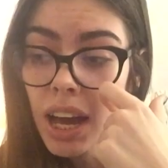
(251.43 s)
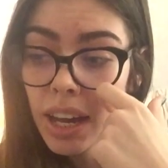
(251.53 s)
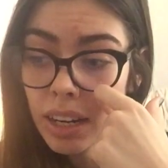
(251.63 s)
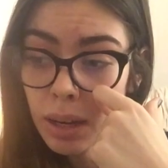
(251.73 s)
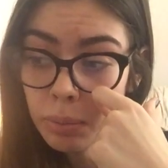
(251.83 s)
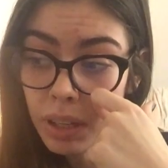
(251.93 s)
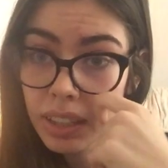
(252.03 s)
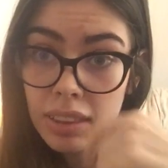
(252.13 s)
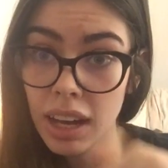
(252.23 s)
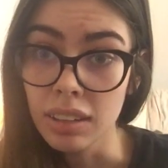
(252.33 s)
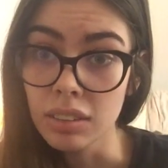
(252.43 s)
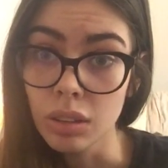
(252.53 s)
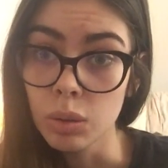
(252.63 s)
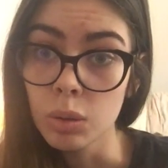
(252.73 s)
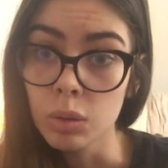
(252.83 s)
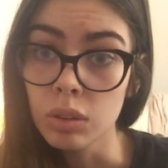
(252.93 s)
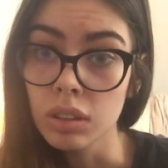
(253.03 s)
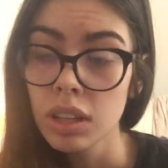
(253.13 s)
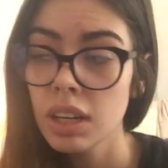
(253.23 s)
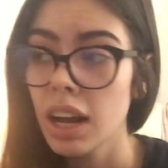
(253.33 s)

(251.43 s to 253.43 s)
and I'm like, that is so cool.